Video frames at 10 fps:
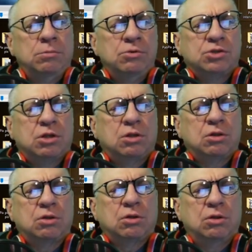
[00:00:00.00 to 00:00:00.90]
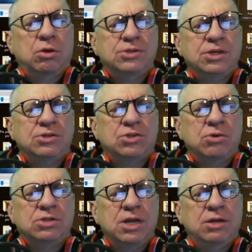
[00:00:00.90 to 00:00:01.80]
Most closely
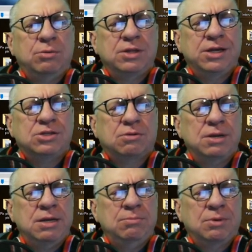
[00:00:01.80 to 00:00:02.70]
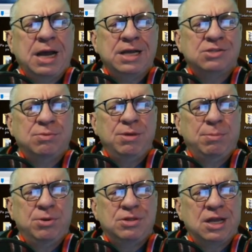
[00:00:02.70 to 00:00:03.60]
associated with ice cream, I guess, would be
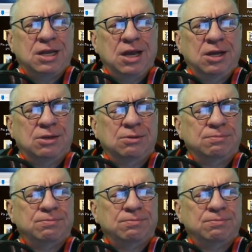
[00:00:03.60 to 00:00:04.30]
a birthday cake.